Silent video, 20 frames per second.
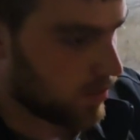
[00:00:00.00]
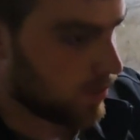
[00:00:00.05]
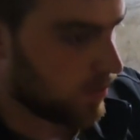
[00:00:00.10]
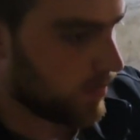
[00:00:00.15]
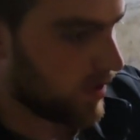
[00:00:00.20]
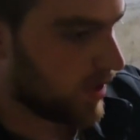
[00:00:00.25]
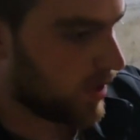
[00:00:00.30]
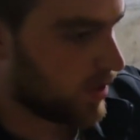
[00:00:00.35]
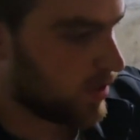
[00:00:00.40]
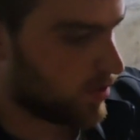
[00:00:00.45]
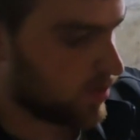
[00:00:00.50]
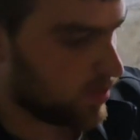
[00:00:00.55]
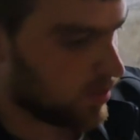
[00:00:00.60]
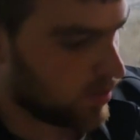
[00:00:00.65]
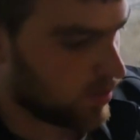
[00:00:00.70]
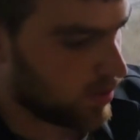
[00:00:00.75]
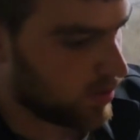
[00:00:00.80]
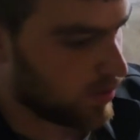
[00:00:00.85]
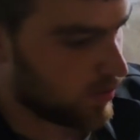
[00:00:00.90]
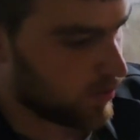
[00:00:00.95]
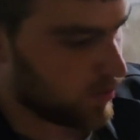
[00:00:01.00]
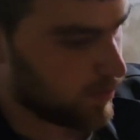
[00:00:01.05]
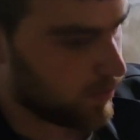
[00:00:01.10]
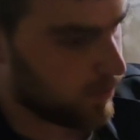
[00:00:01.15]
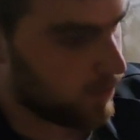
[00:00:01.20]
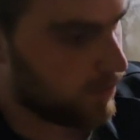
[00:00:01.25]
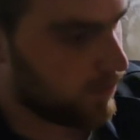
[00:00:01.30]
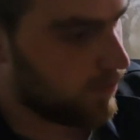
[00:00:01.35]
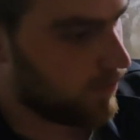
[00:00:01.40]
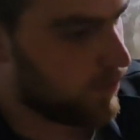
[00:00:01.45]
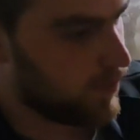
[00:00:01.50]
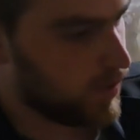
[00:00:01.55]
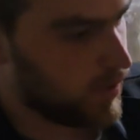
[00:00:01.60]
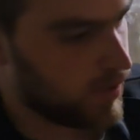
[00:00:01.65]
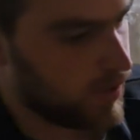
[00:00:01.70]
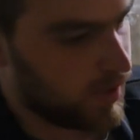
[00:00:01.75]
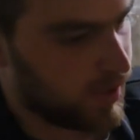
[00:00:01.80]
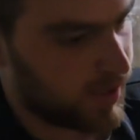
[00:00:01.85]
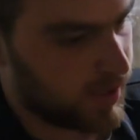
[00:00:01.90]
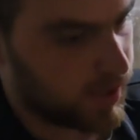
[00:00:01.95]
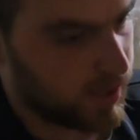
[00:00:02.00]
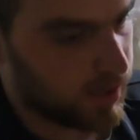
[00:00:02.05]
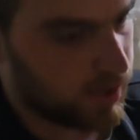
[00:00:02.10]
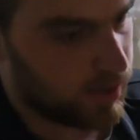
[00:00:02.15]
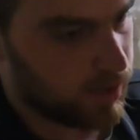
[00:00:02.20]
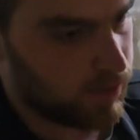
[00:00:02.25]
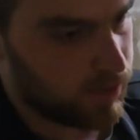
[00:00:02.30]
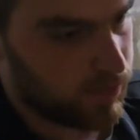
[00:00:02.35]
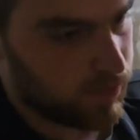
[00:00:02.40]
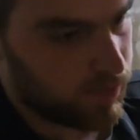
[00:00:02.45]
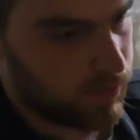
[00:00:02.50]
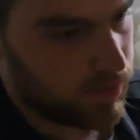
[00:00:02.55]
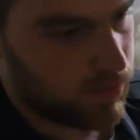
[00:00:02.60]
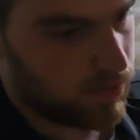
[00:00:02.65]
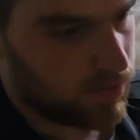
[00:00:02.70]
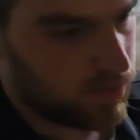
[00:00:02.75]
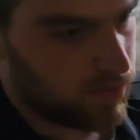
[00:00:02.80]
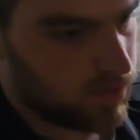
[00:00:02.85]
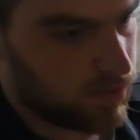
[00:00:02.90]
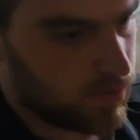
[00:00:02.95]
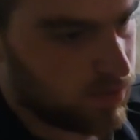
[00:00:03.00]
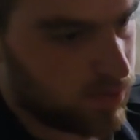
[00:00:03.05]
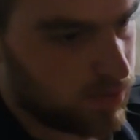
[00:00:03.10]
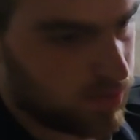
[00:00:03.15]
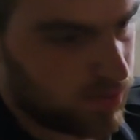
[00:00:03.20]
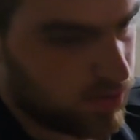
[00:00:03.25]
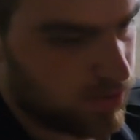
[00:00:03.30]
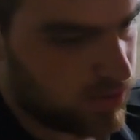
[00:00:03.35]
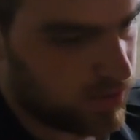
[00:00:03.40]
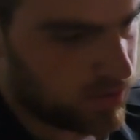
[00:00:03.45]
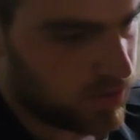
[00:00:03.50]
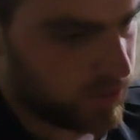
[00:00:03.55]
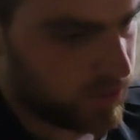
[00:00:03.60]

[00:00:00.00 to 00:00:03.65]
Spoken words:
about another 1.5 feet, or just